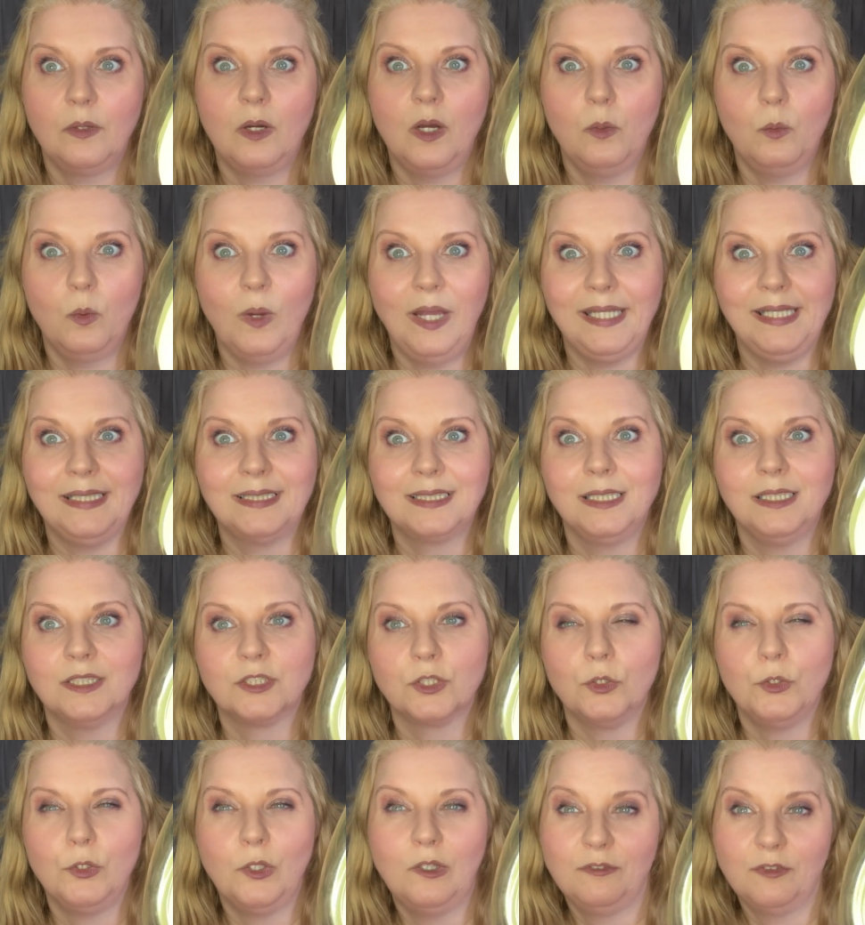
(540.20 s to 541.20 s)
I wait till it's
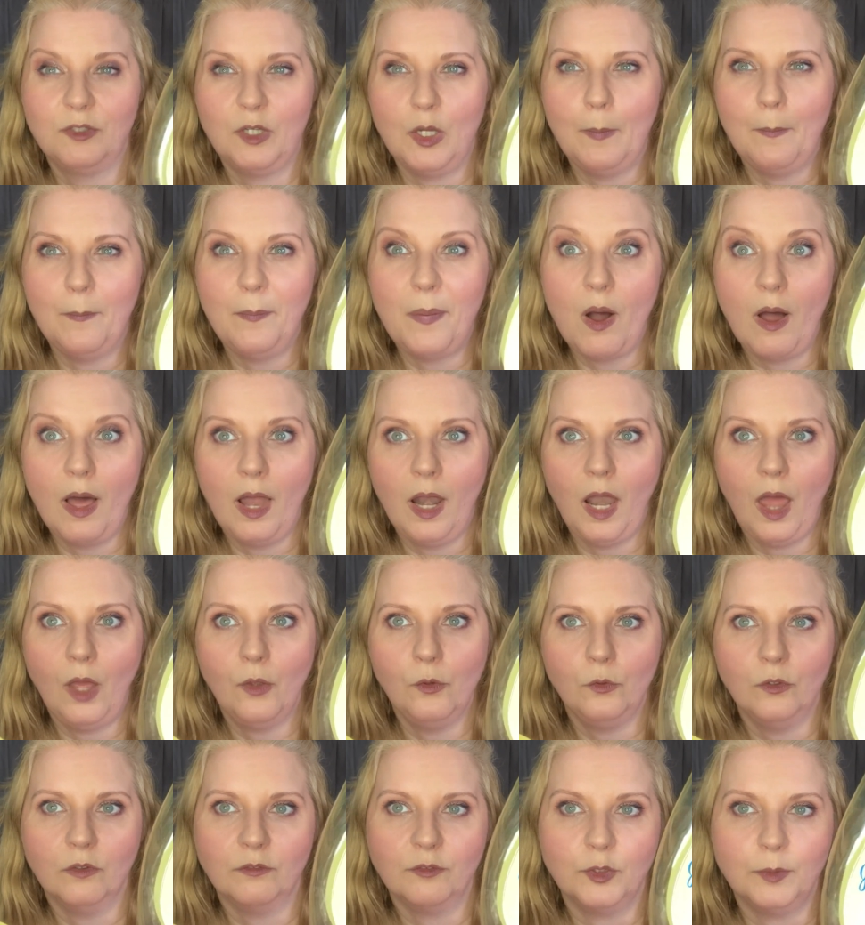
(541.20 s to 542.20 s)
on offer and buy a
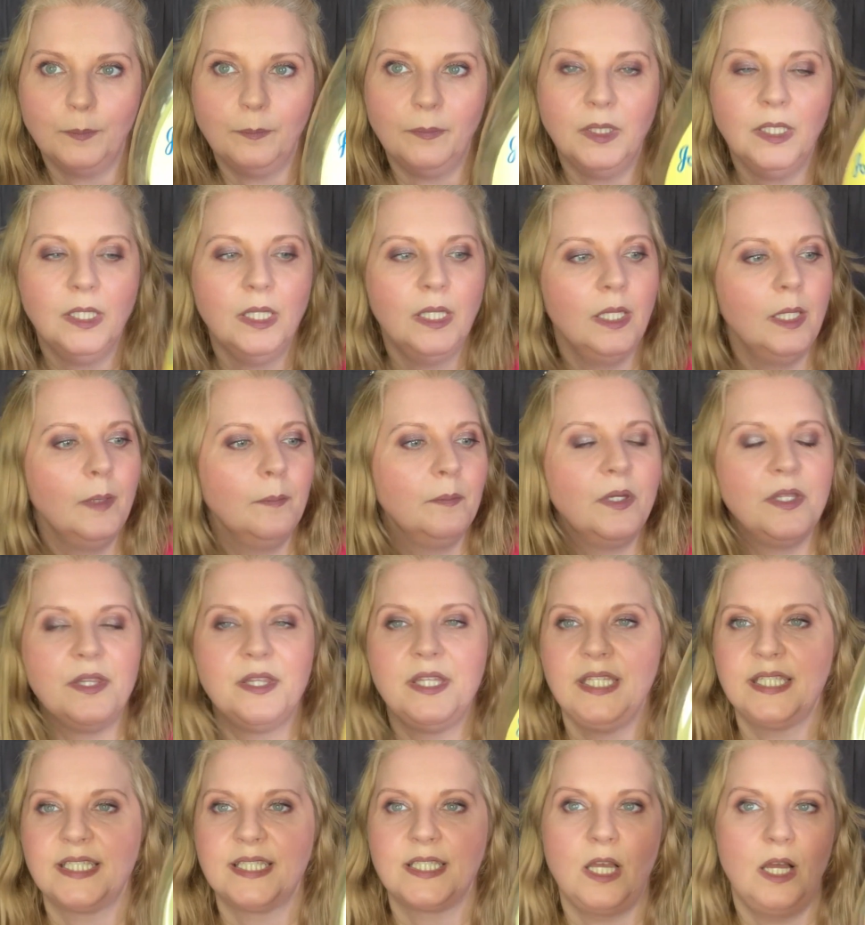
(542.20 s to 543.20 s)
load of them. But
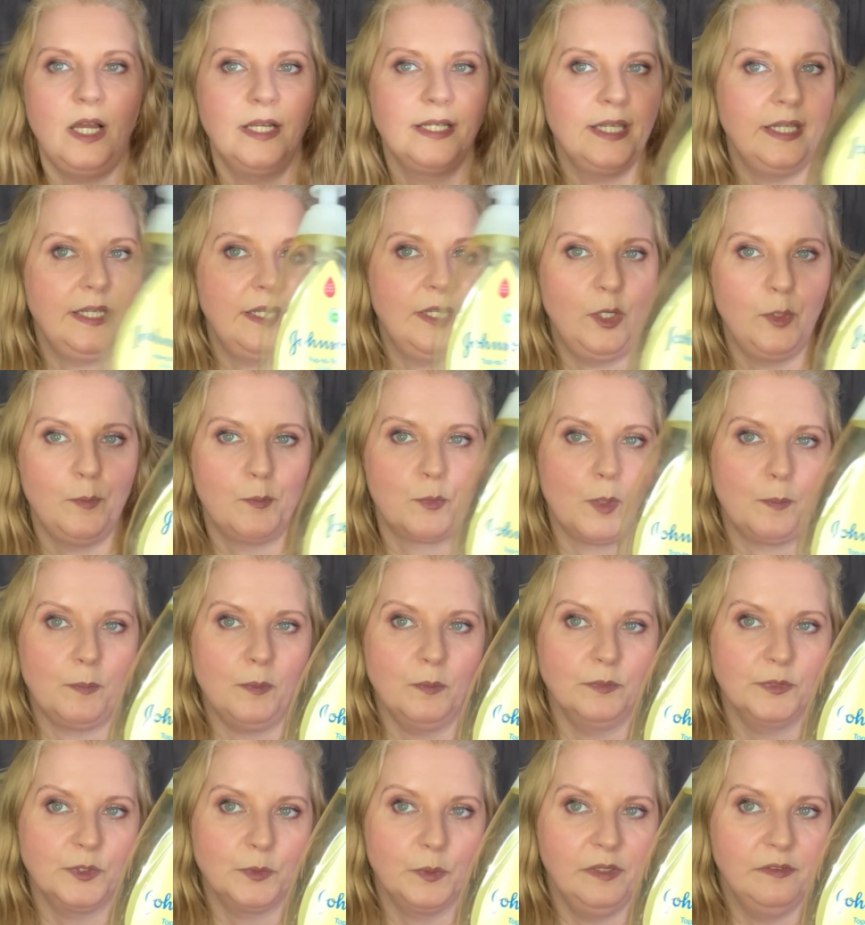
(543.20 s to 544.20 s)
this I get no
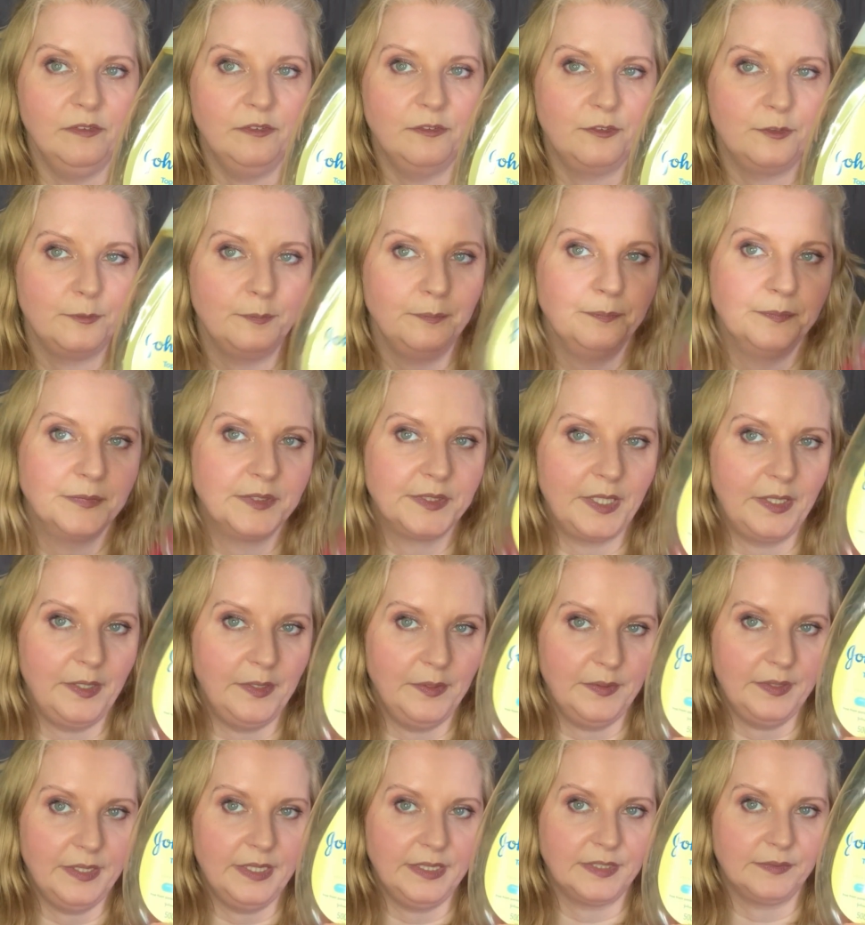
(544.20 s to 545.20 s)
problems with.
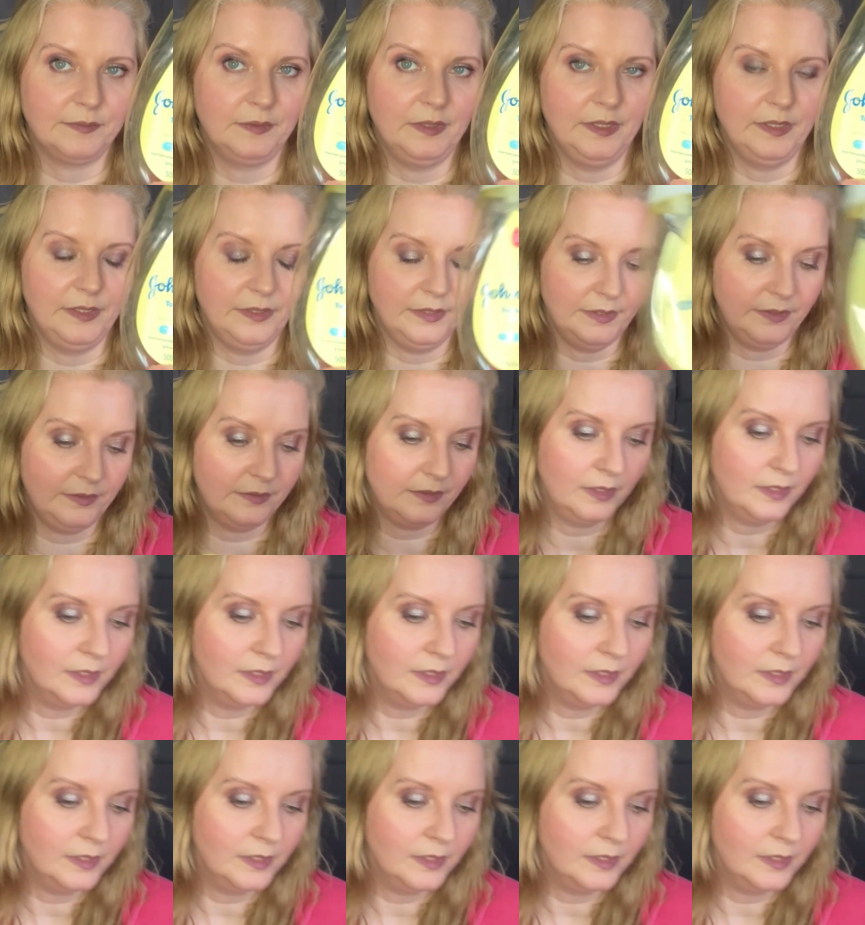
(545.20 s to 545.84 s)
So that's really good.